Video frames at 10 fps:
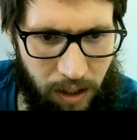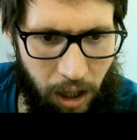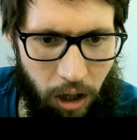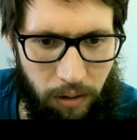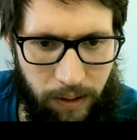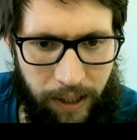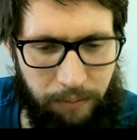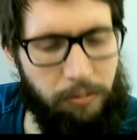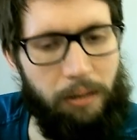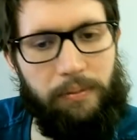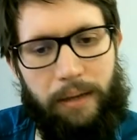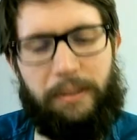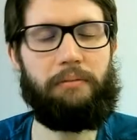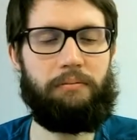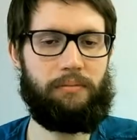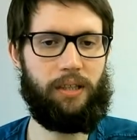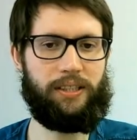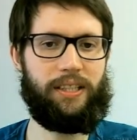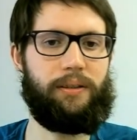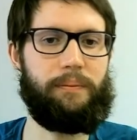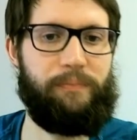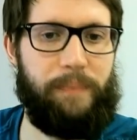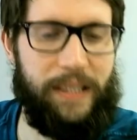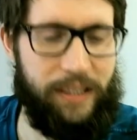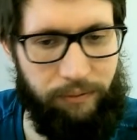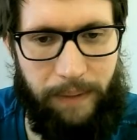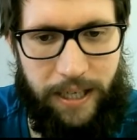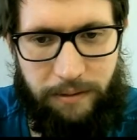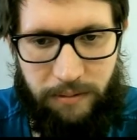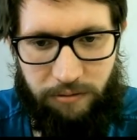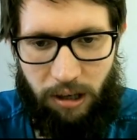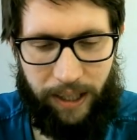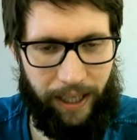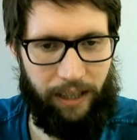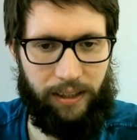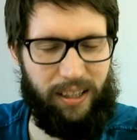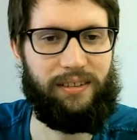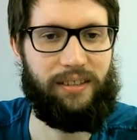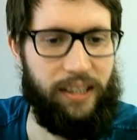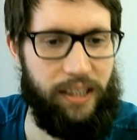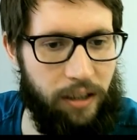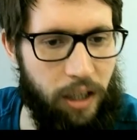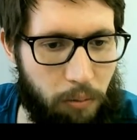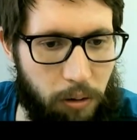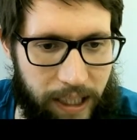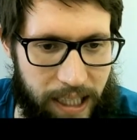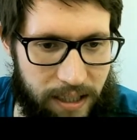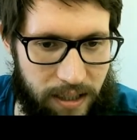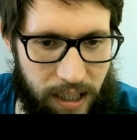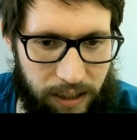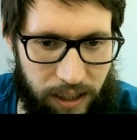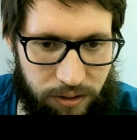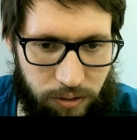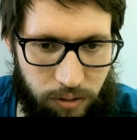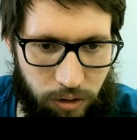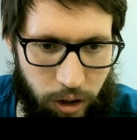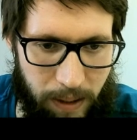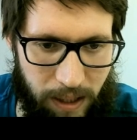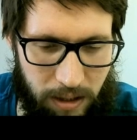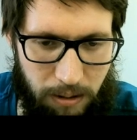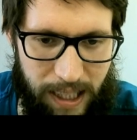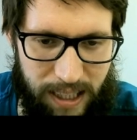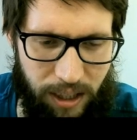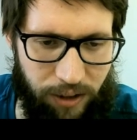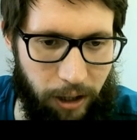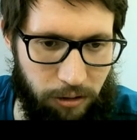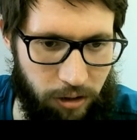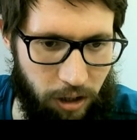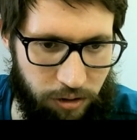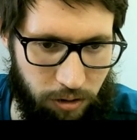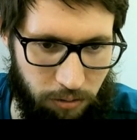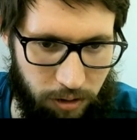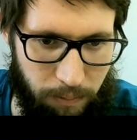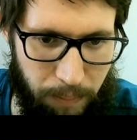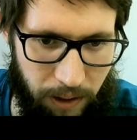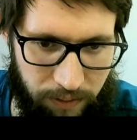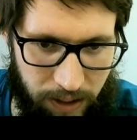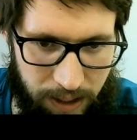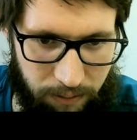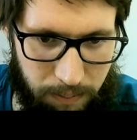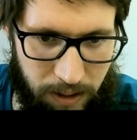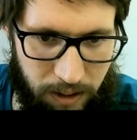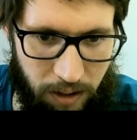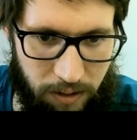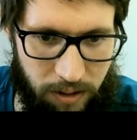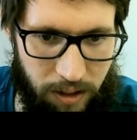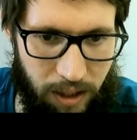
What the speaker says: Okay, well, there we go. I said the piece of information was right there. I hadn't seen it. What it is that there's two blank squares and no stars at all. So both of these have to be stars.